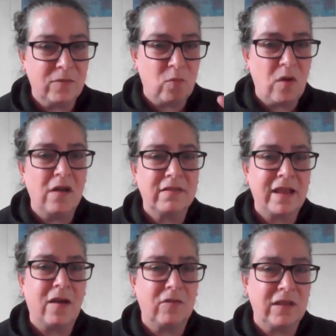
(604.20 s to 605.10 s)
had worked
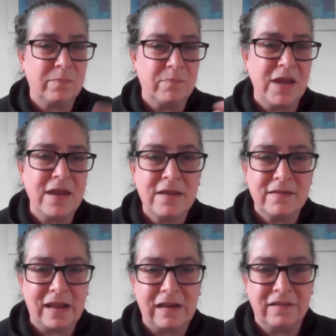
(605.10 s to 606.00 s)
out this bee
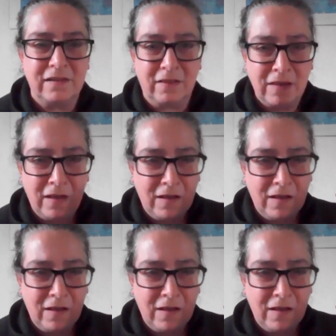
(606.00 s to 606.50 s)
intelligence,